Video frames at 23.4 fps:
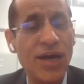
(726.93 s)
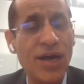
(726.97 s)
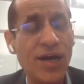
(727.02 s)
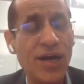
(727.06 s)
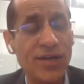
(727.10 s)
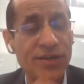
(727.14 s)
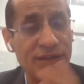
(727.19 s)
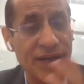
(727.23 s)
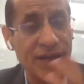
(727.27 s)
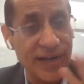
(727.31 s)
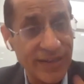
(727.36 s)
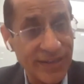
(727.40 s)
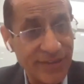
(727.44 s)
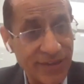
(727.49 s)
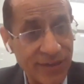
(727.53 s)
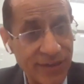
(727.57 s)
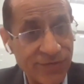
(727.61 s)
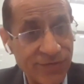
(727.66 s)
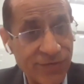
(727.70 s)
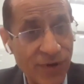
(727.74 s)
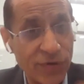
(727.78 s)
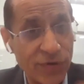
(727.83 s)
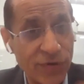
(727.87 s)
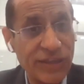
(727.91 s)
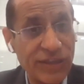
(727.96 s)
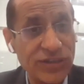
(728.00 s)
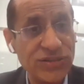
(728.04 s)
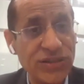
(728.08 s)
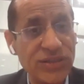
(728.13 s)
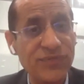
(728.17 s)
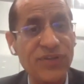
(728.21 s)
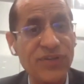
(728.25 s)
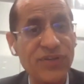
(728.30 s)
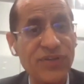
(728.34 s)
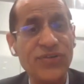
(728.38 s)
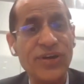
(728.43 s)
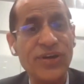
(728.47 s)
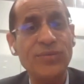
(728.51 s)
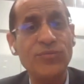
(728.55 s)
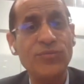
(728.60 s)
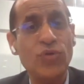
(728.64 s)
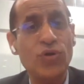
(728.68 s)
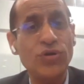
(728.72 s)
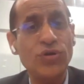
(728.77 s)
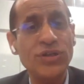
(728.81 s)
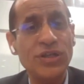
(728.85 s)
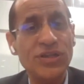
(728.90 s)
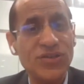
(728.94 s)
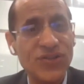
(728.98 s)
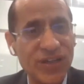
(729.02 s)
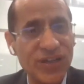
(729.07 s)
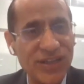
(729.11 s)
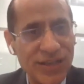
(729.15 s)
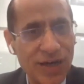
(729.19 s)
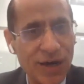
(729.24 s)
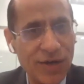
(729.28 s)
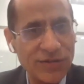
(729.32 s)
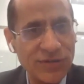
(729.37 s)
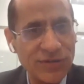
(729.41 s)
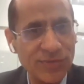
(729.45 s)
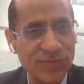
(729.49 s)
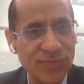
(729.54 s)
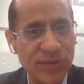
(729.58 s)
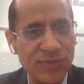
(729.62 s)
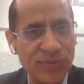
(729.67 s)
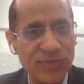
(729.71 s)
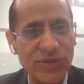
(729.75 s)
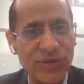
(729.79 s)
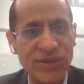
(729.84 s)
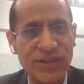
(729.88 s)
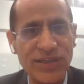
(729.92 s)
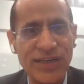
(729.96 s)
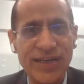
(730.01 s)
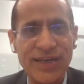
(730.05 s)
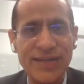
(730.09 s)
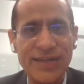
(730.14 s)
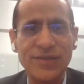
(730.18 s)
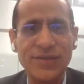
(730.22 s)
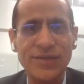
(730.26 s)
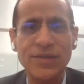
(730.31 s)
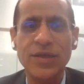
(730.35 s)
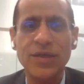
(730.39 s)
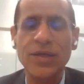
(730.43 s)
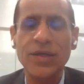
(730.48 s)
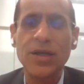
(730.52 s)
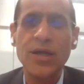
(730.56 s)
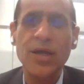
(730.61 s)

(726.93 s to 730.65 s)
Reddington Foundation, we trained more than 3,000 people in